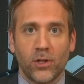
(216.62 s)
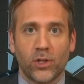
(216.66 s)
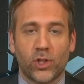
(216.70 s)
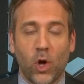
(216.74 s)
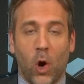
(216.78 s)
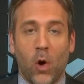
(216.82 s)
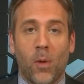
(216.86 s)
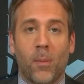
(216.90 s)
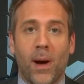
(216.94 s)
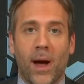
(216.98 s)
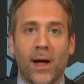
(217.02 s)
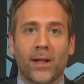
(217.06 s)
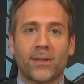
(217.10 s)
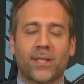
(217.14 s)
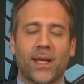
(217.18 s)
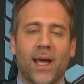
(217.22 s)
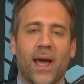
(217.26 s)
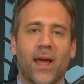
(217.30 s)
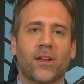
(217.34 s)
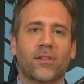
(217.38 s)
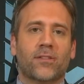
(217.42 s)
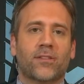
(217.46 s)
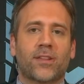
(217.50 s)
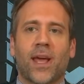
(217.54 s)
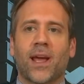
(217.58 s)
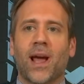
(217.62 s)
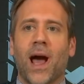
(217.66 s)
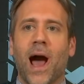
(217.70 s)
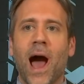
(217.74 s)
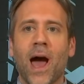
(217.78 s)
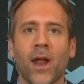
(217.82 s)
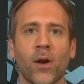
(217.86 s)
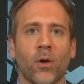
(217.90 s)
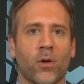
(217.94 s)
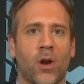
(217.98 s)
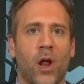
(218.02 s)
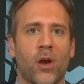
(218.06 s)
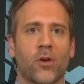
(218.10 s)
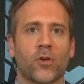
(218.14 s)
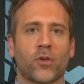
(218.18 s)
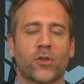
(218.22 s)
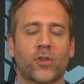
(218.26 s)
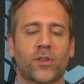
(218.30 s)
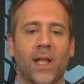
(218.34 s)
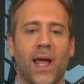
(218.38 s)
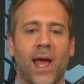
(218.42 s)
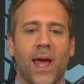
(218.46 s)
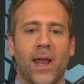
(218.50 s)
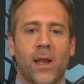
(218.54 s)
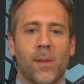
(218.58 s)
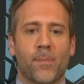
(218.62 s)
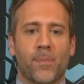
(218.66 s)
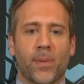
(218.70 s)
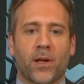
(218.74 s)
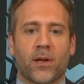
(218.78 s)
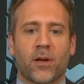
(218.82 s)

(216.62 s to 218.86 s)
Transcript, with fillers: Joe Montana is saying, I don't understand it,